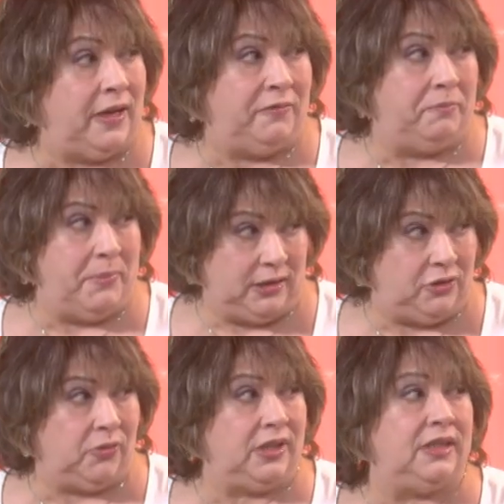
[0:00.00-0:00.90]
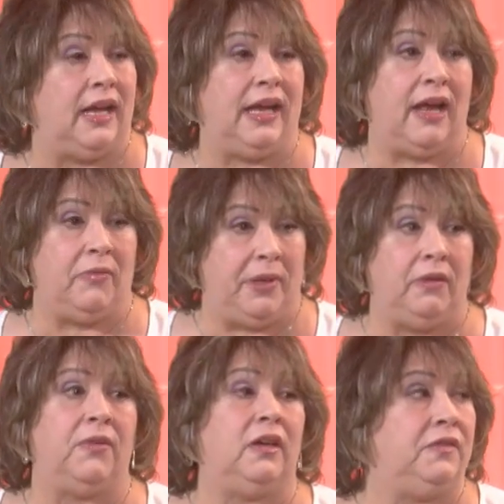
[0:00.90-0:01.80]
I've mentors. I have been
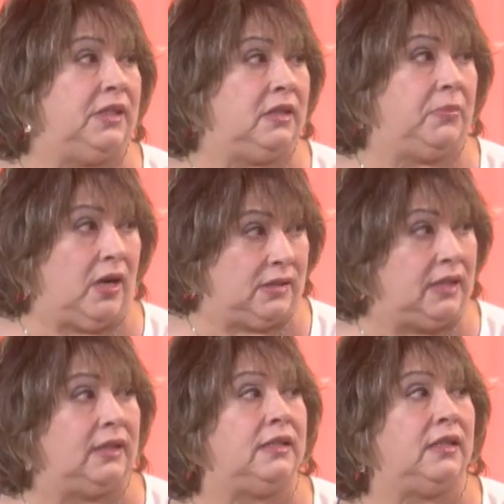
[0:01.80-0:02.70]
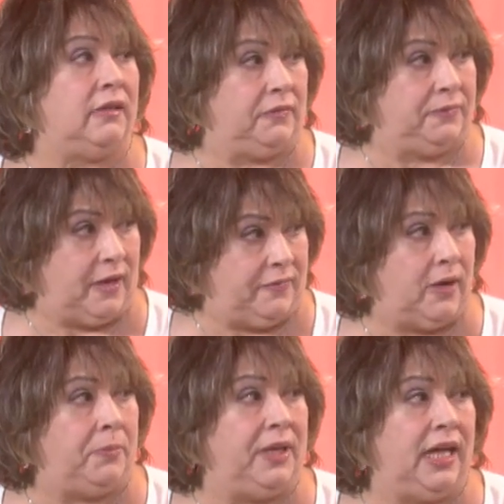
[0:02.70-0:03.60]
involved in the process of, of
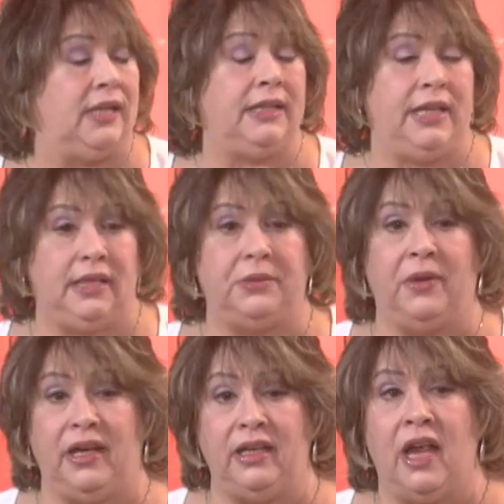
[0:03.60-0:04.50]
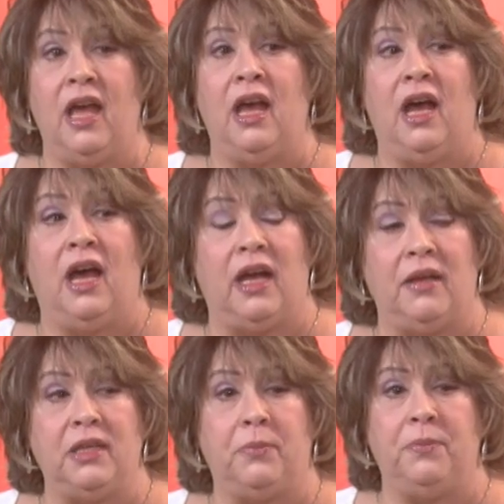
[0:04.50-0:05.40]
helping candidates run.
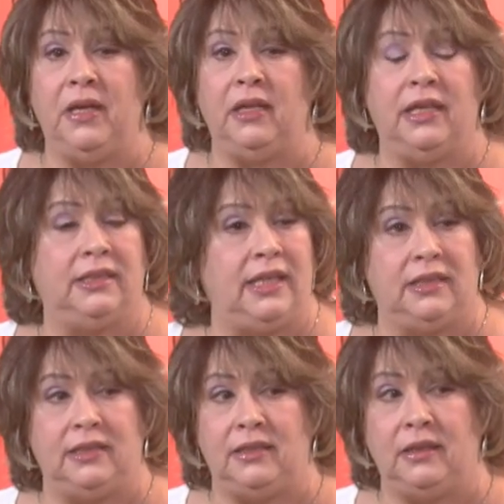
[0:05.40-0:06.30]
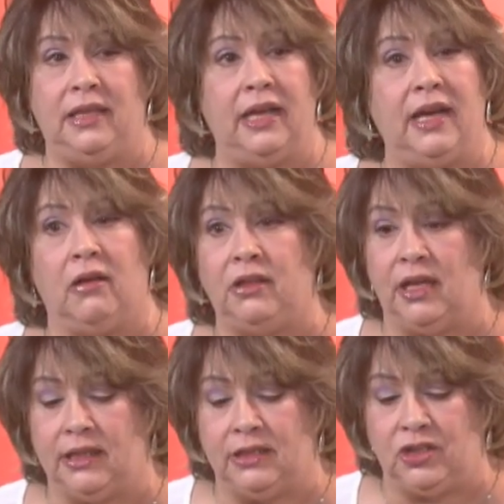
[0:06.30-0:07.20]
Um, the, it, it's getting out
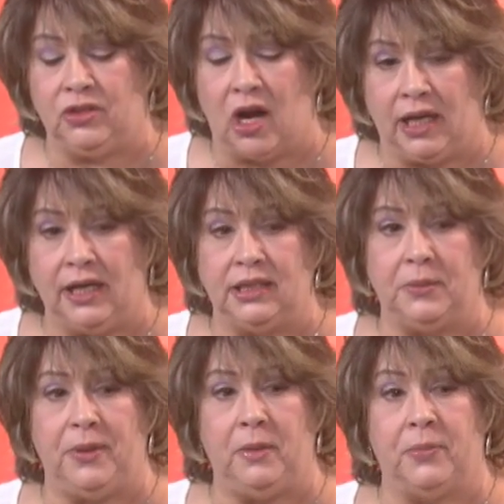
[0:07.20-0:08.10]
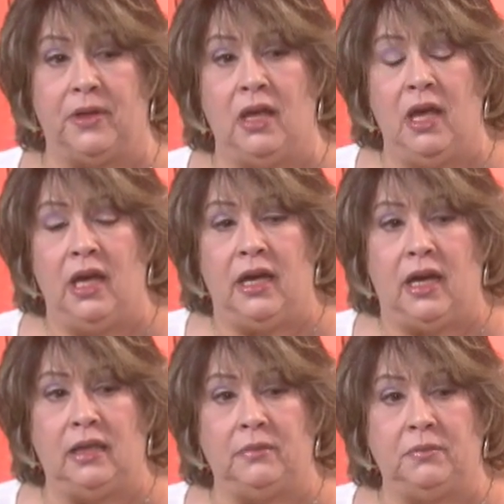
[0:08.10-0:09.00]
there. It's talking to people.
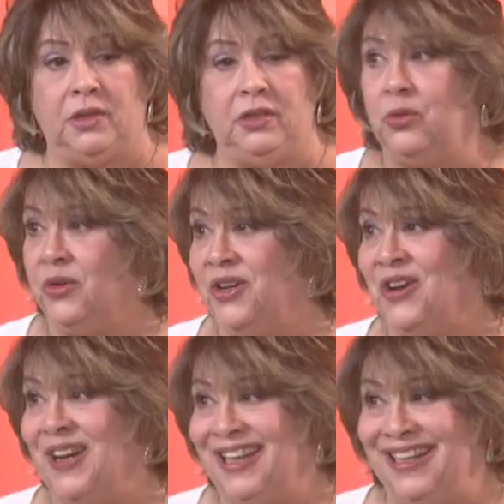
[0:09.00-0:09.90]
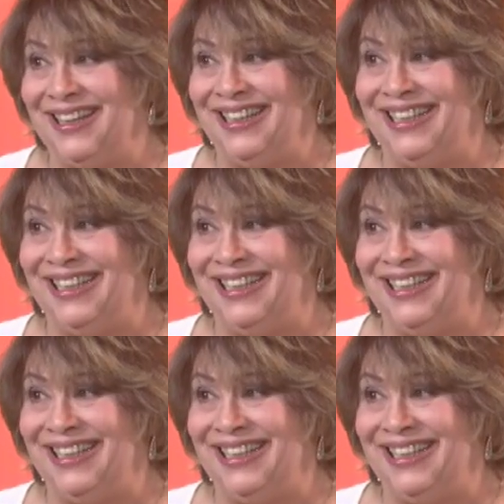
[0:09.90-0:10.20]
Um, the door knocking.